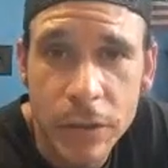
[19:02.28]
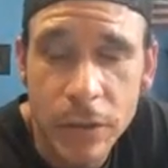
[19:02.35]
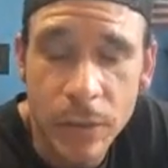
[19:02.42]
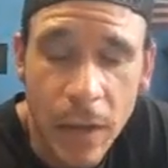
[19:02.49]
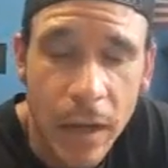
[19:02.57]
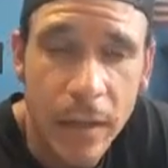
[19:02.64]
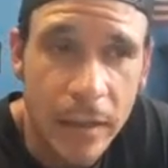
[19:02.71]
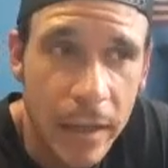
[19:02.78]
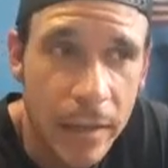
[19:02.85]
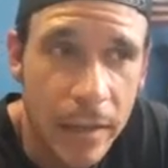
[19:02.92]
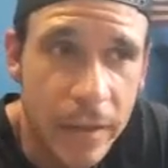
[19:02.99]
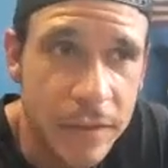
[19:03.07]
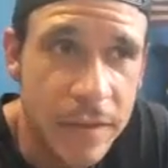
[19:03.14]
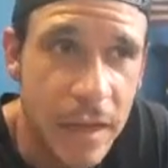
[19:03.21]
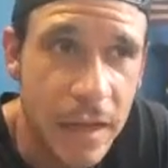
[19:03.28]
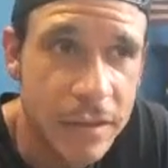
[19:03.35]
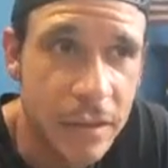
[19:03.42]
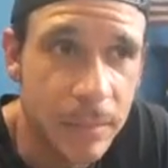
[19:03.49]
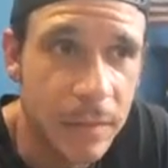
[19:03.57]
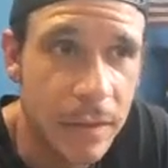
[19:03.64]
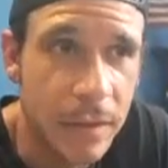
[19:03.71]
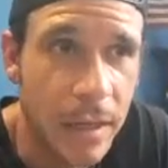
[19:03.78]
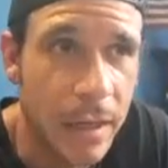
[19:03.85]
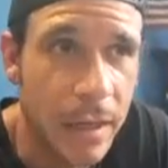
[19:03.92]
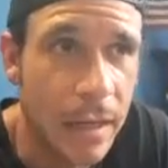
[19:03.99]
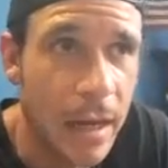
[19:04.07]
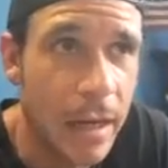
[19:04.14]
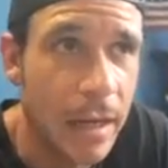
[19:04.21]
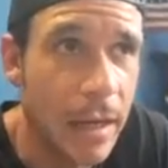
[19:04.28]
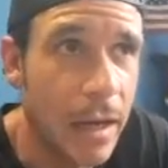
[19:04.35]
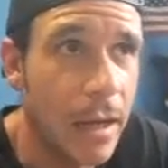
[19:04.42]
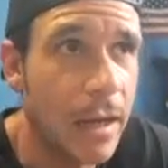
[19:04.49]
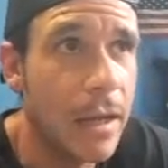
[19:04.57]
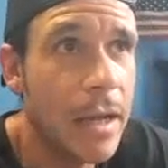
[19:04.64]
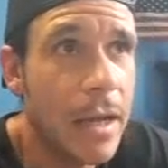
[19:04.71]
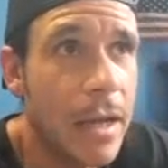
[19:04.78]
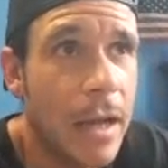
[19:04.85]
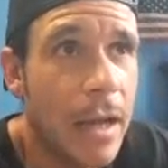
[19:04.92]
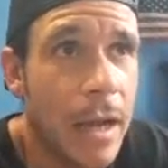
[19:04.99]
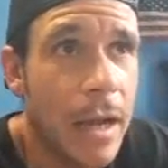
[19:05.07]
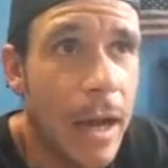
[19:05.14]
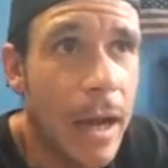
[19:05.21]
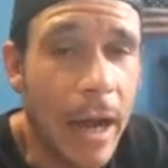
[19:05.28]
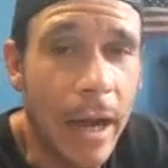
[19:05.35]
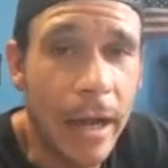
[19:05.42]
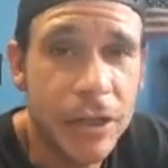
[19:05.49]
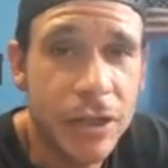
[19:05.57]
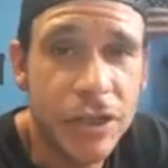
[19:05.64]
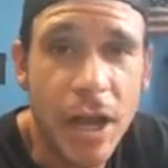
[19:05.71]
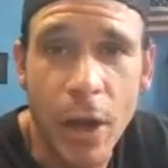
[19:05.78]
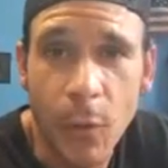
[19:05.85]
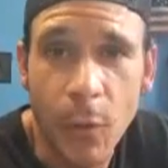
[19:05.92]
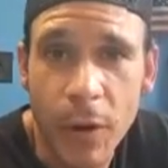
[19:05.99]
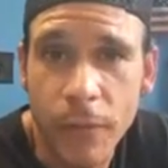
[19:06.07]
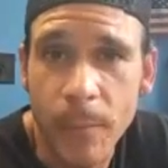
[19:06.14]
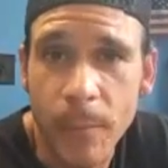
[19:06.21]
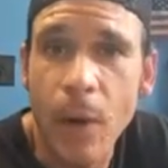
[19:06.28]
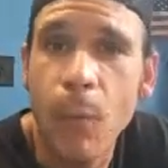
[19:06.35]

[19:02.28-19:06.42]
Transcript: to. It's not something that I shy away from.